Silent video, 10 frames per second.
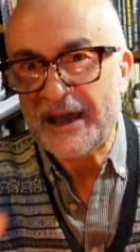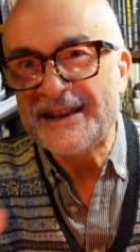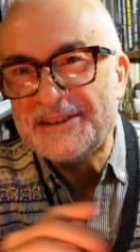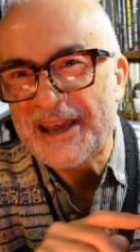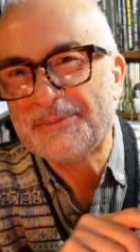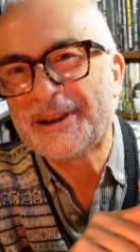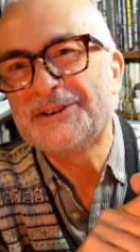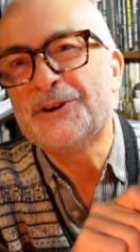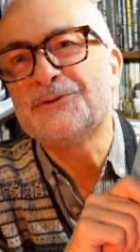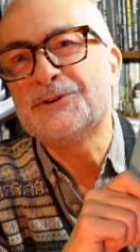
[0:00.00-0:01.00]
pandemic
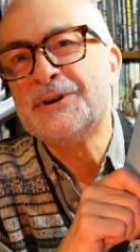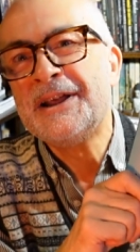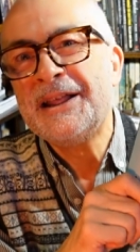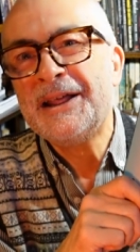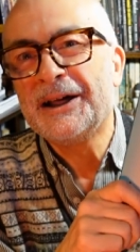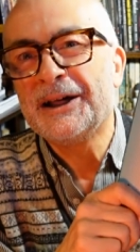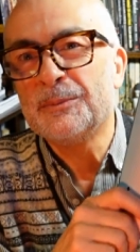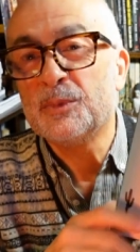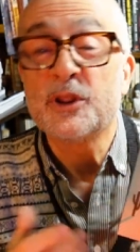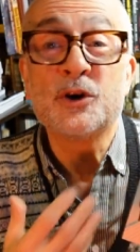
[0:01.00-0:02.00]
novel,
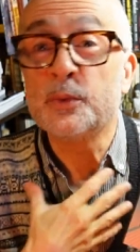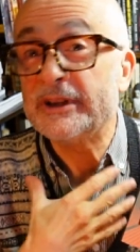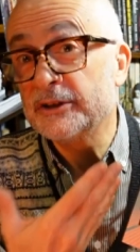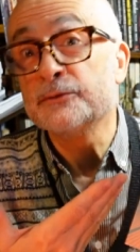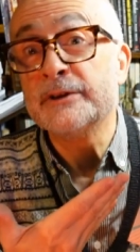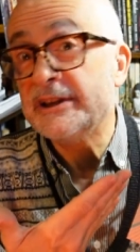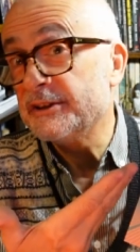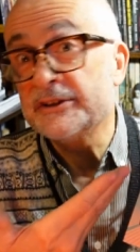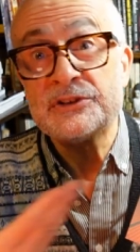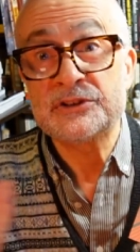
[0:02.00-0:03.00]
um, although we can read
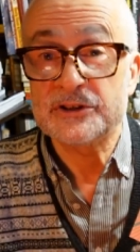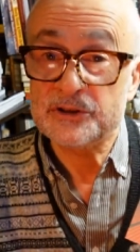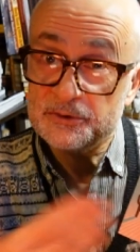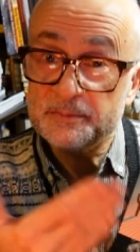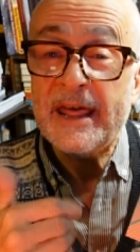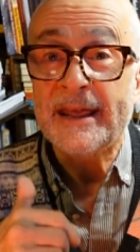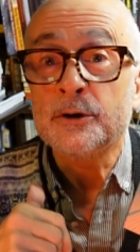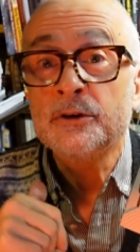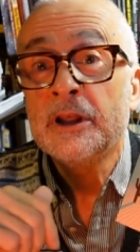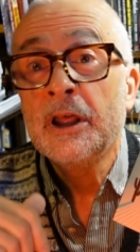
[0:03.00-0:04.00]
it as such
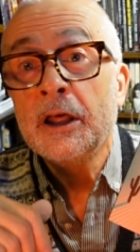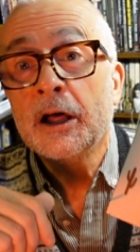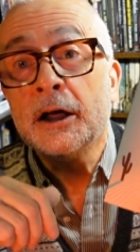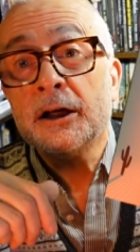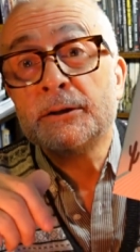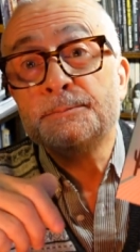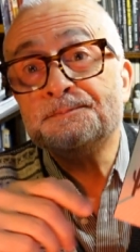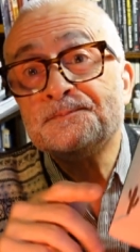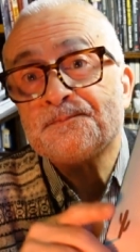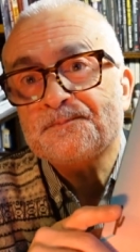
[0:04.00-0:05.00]
now.
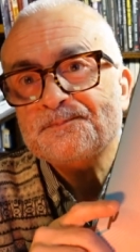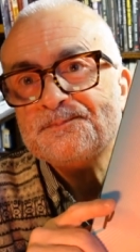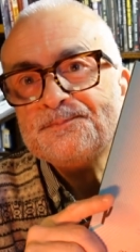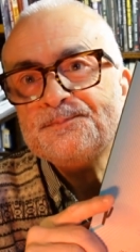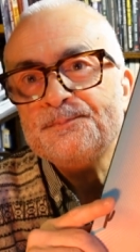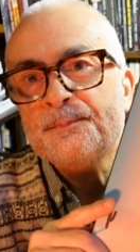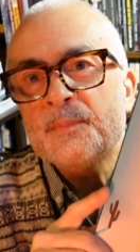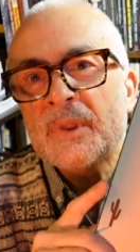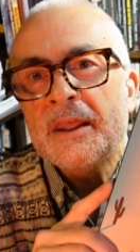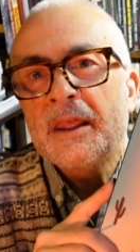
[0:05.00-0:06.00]
Um,
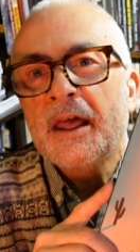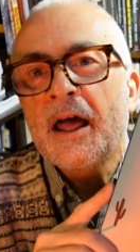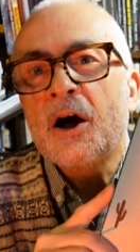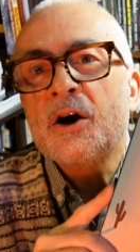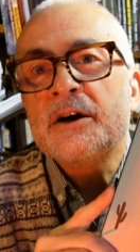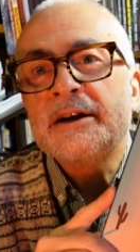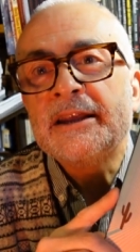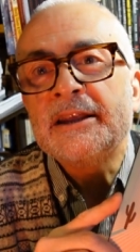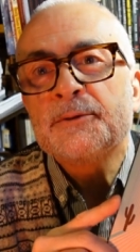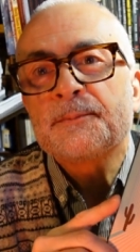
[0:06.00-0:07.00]

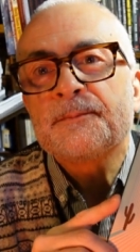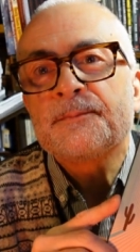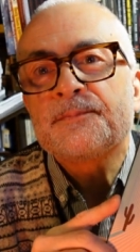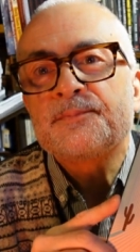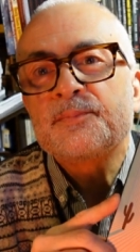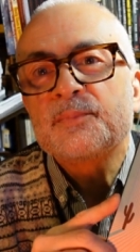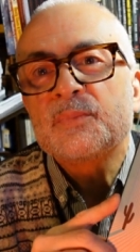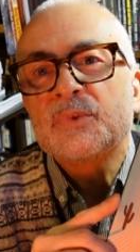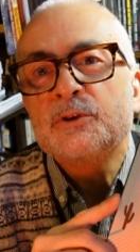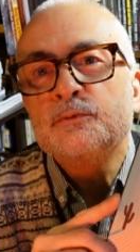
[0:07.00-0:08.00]
I
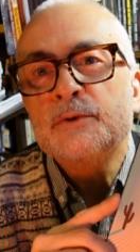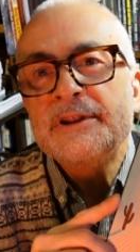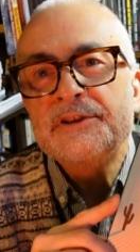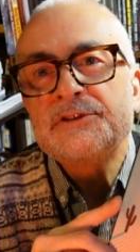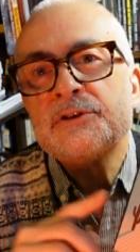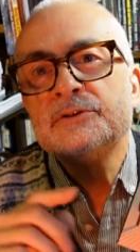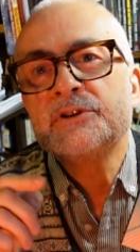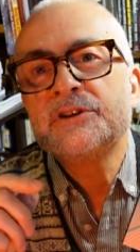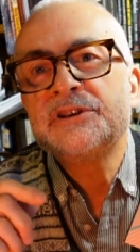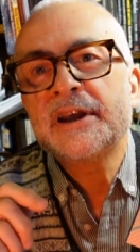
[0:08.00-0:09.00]
read this on
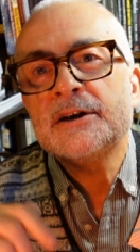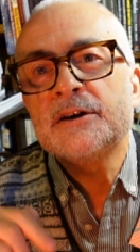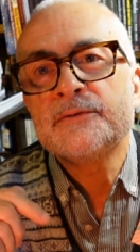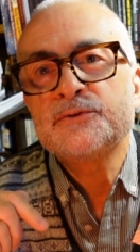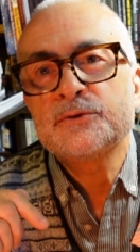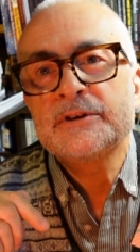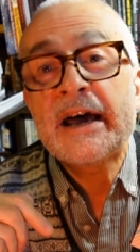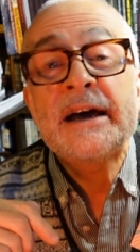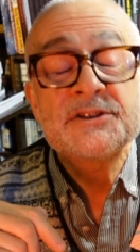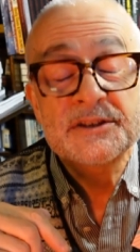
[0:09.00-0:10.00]
the day after I'd
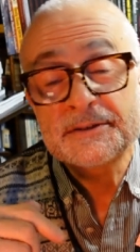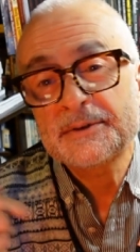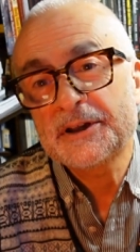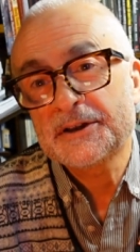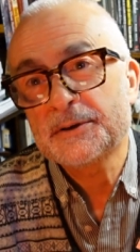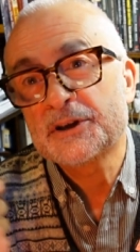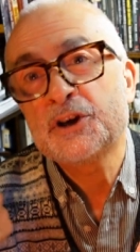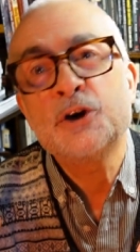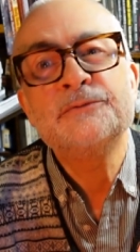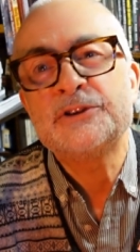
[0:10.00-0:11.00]
had a, a, a,
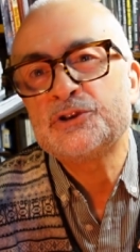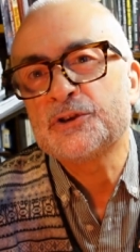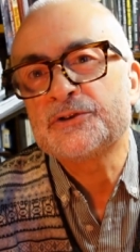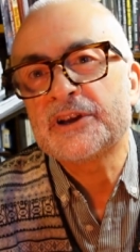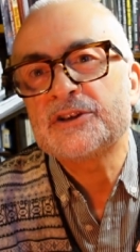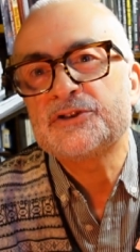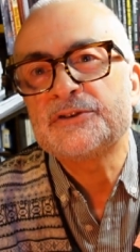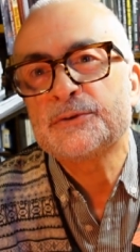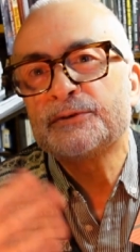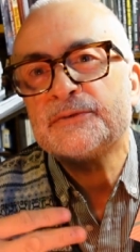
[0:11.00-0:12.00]
COVID shot, actually,
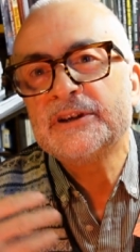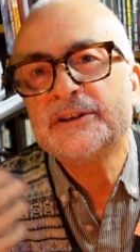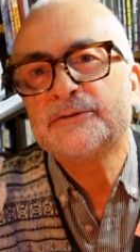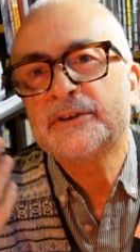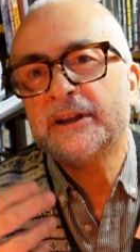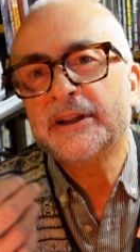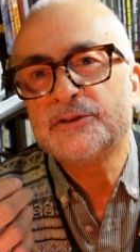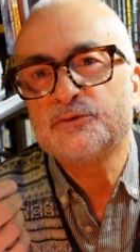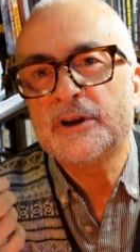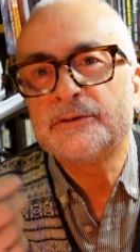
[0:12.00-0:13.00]
so I was feeling
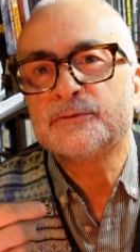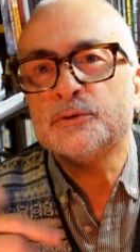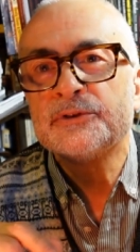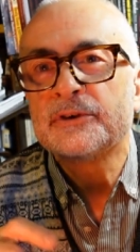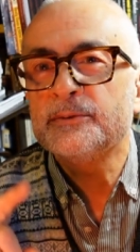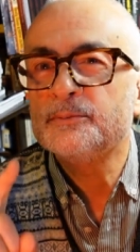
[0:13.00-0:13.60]
fairly dreadful. So,